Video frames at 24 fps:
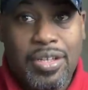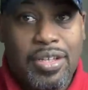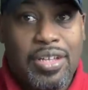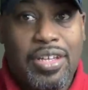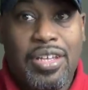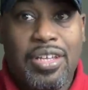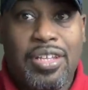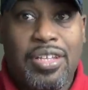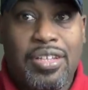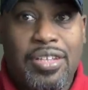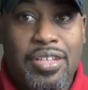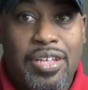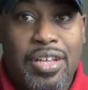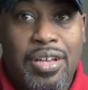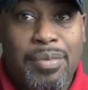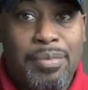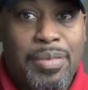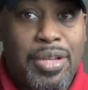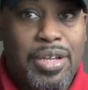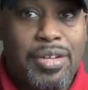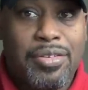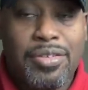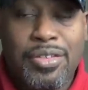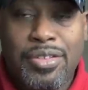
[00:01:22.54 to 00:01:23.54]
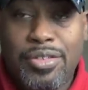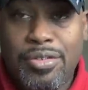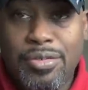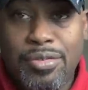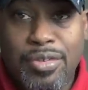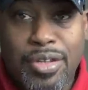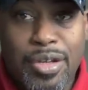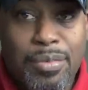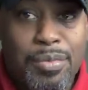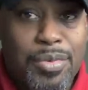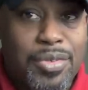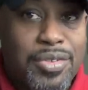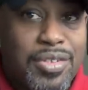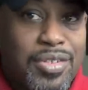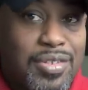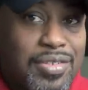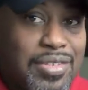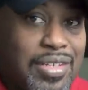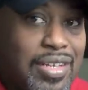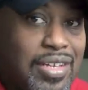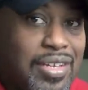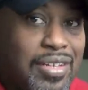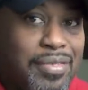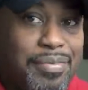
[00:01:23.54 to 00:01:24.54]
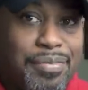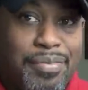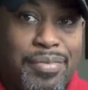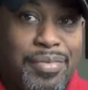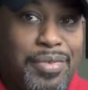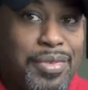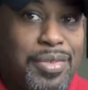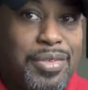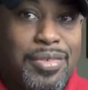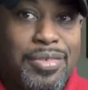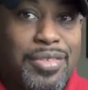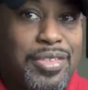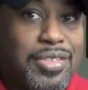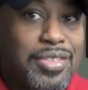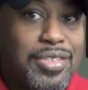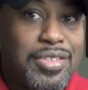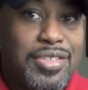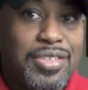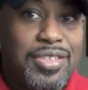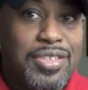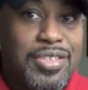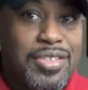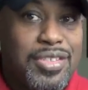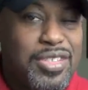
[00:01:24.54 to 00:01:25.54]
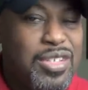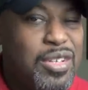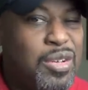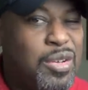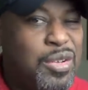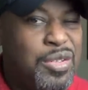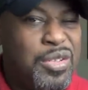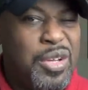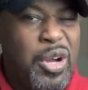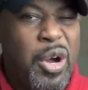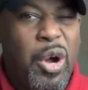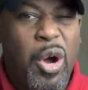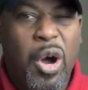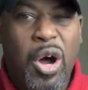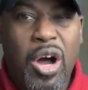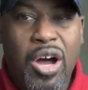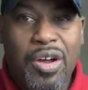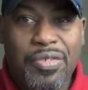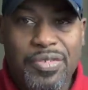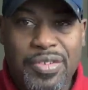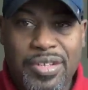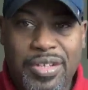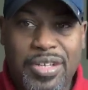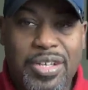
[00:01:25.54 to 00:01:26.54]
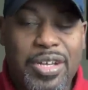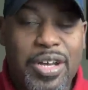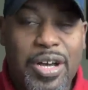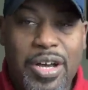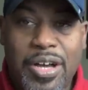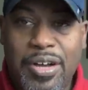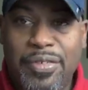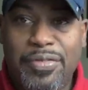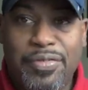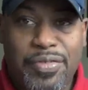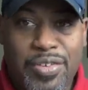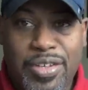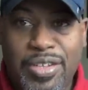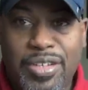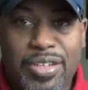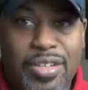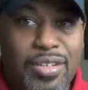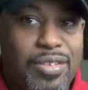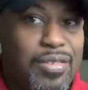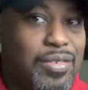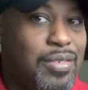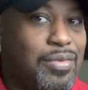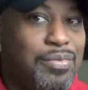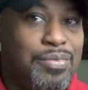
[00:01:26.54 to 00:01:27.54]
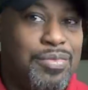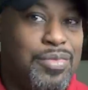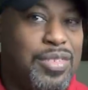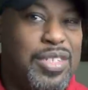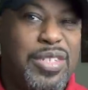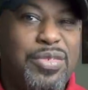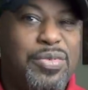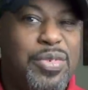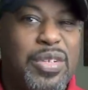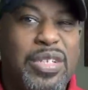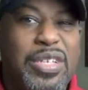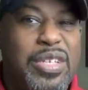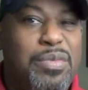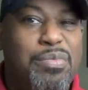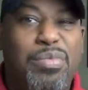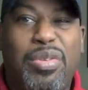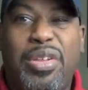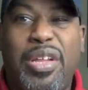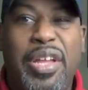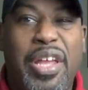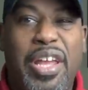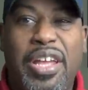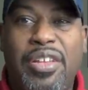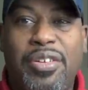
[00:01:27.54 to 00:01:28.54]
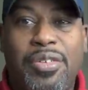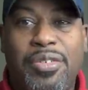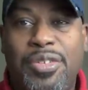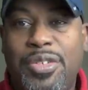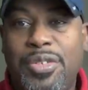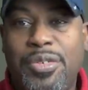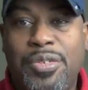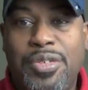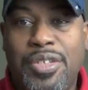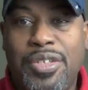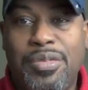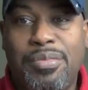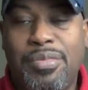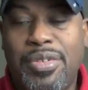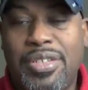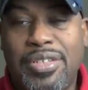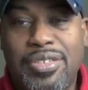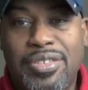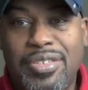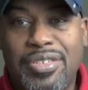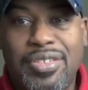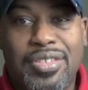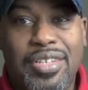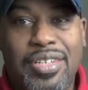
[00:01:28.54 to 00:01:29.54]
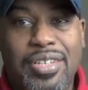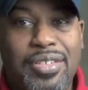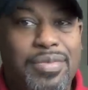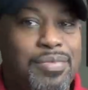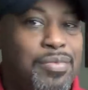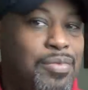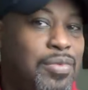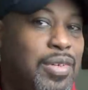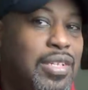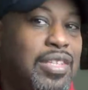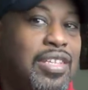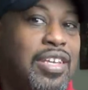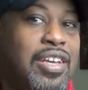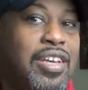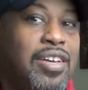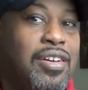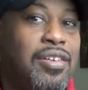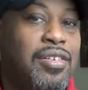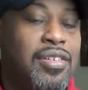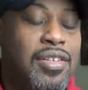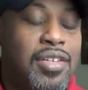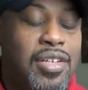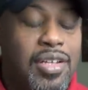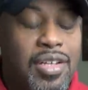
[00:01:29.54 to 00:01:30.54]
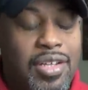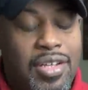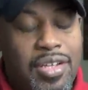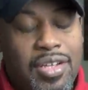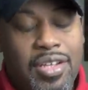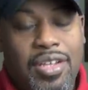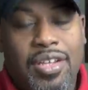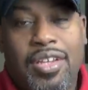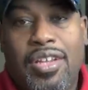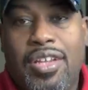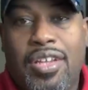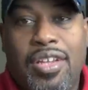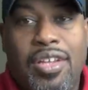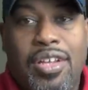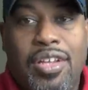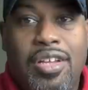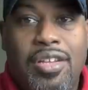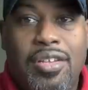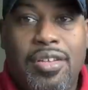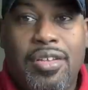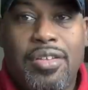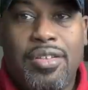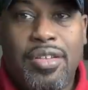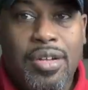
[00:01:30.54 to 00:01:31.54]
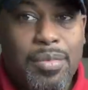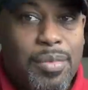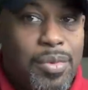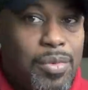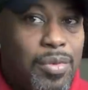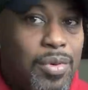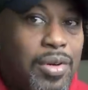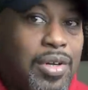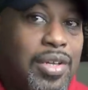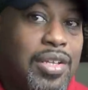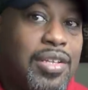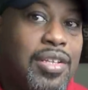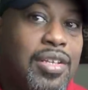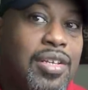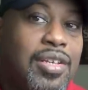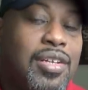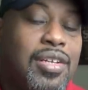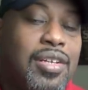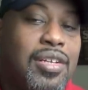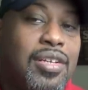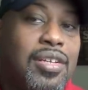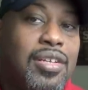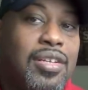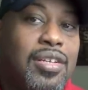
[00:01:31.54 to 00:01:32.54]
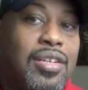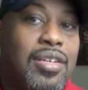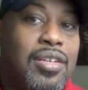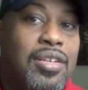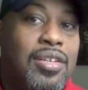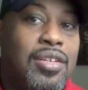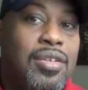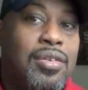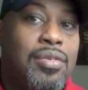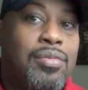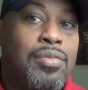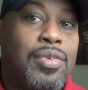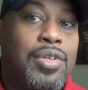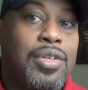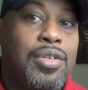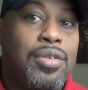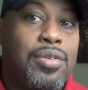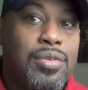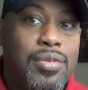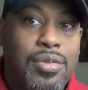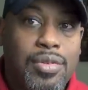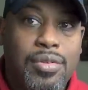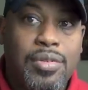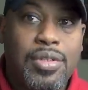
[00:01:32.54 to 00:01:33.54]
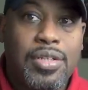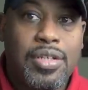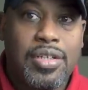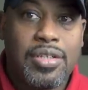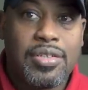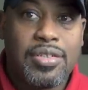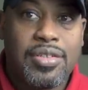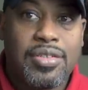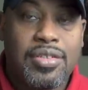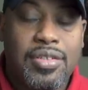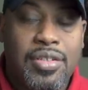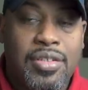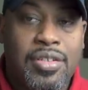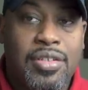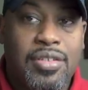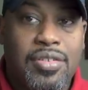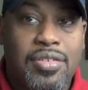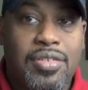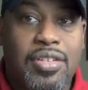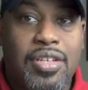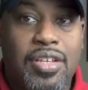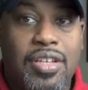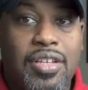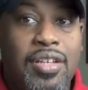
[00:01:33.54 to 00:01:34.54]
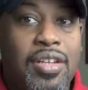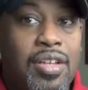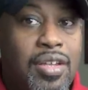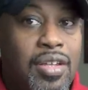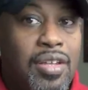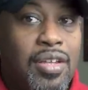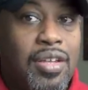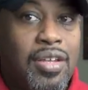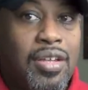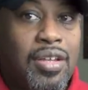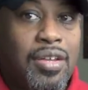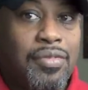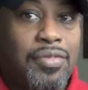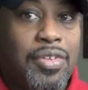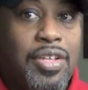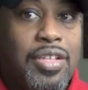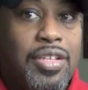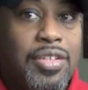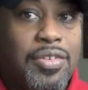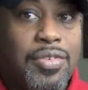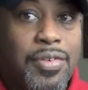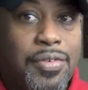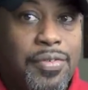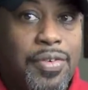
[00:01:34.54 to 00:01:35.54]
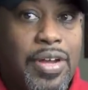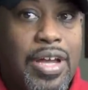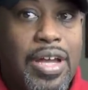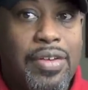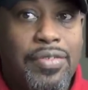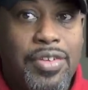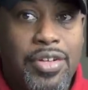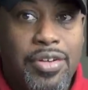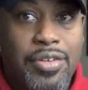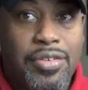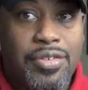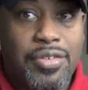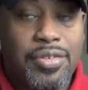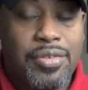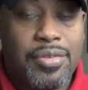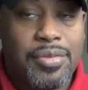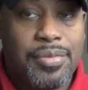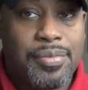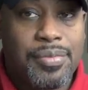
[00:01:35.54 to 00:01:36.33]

And I'm not going to do numbers because I, you know, this is just an off the cuff video. Didn't really plan on doing it, but I just like, what the hell? Number one, when you do this, and understand, I've done this for five years.